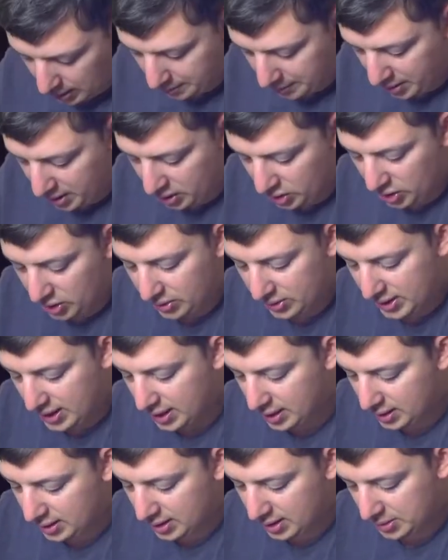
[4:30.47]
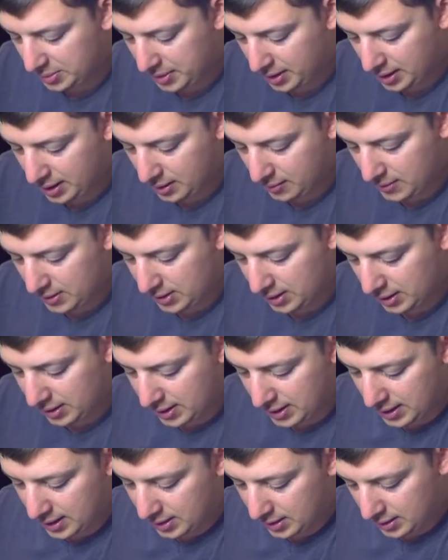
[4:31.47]
I'm gonna choose English as my language. I'll
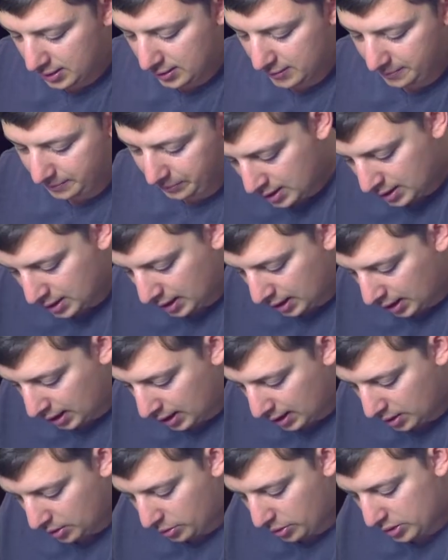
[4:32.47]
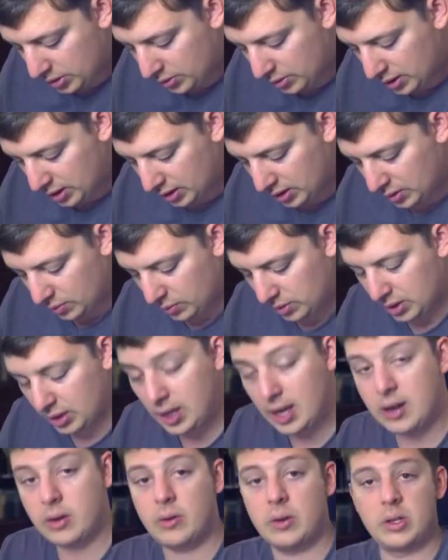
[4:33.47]
hit enter, And noise reduction. Would you
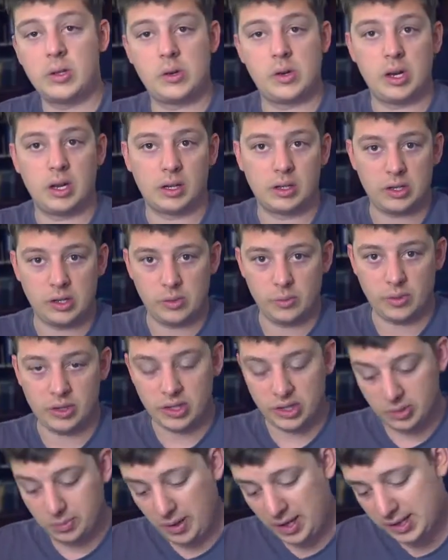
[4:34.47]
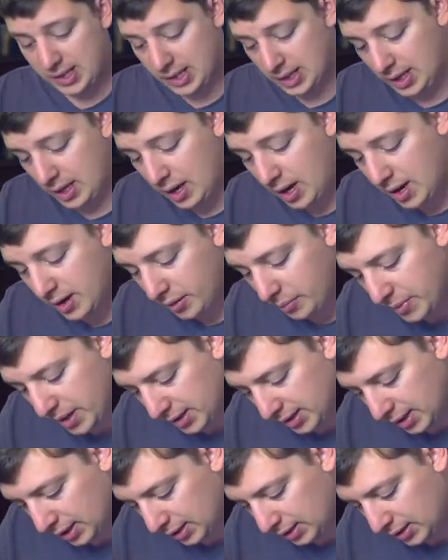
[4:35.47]
like noise reduction? Which is basically auto
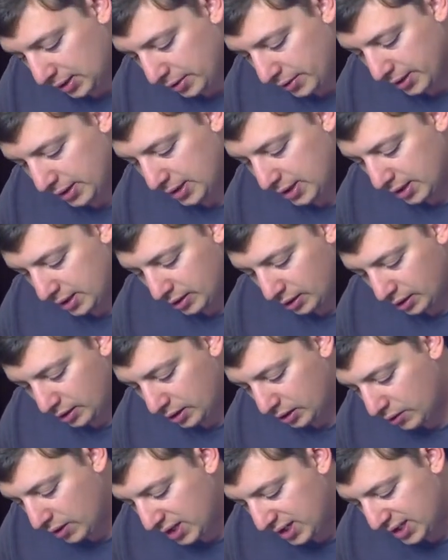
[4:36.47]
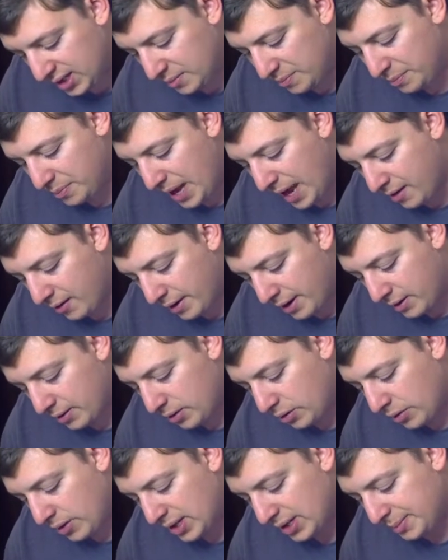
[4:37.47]
mixing. So it's going to decrease the
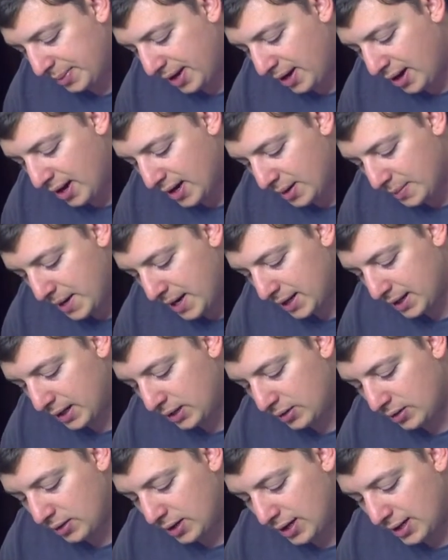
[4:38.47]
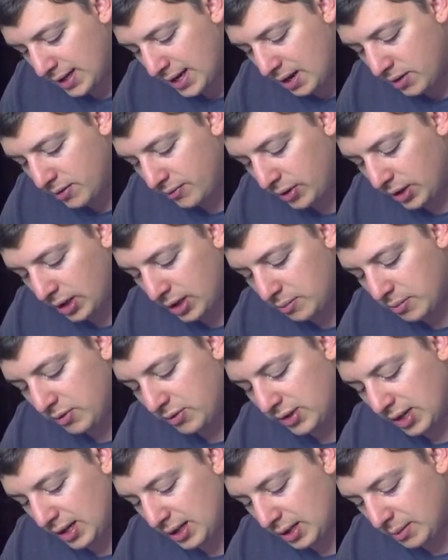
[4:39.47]
background noise by automatically turning down the volume of
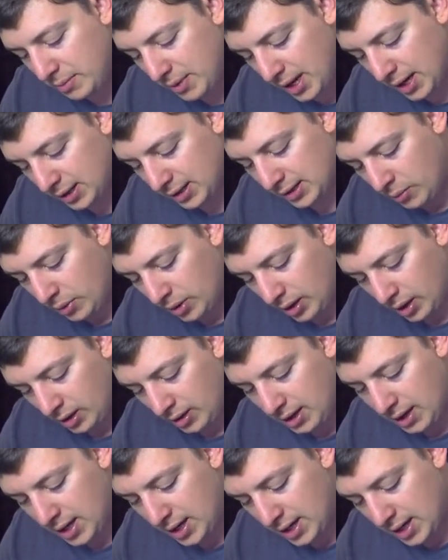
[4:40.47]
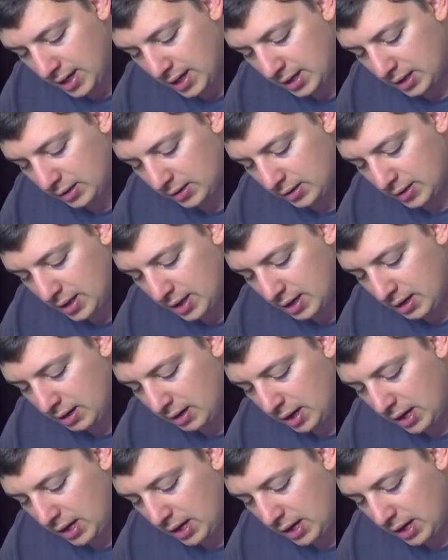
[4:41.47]
silent mics. We're going to go ahead and hit enter there.